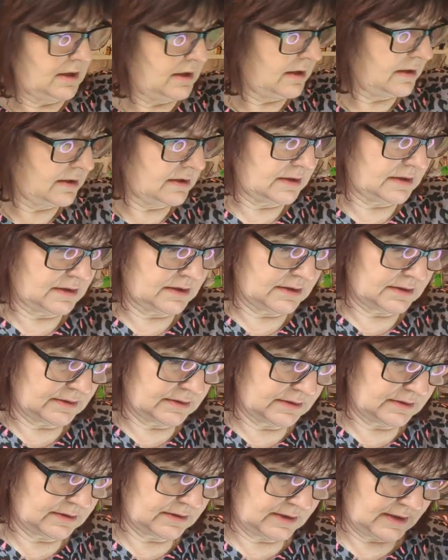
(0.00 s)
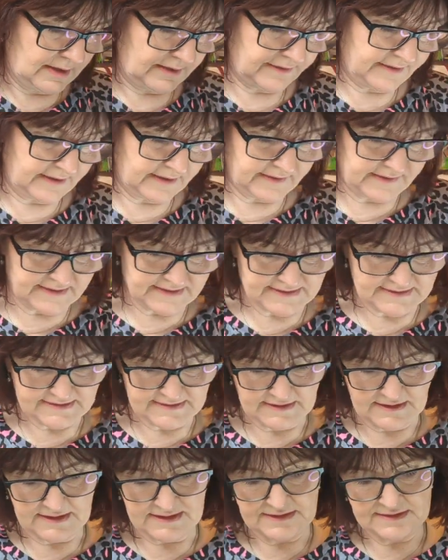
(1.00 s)
I think
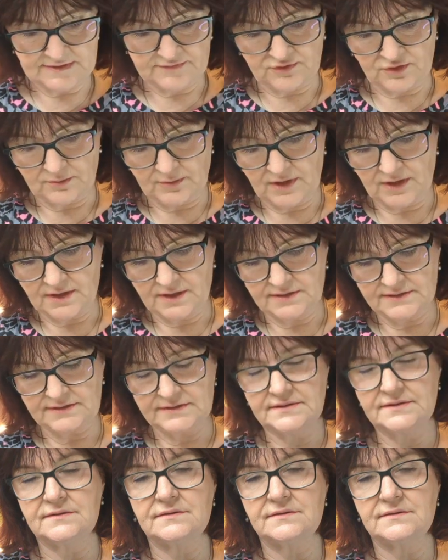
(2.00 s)
this is from her